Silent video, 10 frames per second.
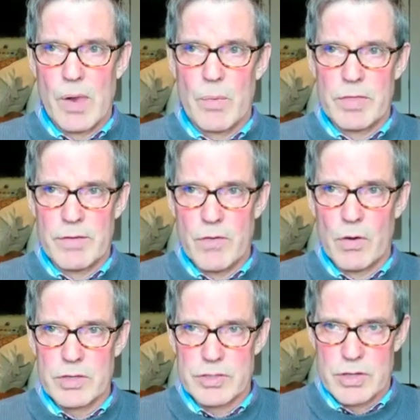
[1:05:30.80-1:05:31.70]
when the
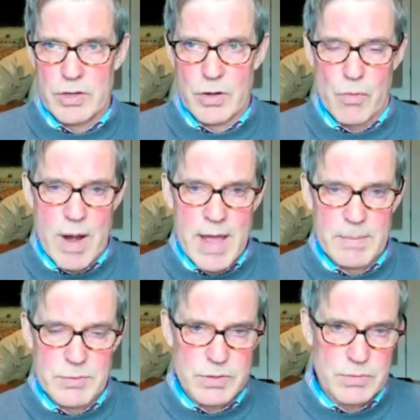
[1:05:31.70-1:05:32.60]
focuser
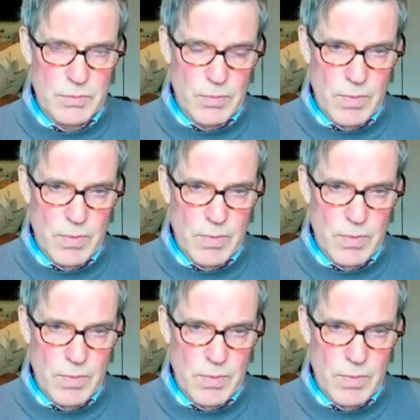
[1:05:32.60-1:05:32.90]
grabs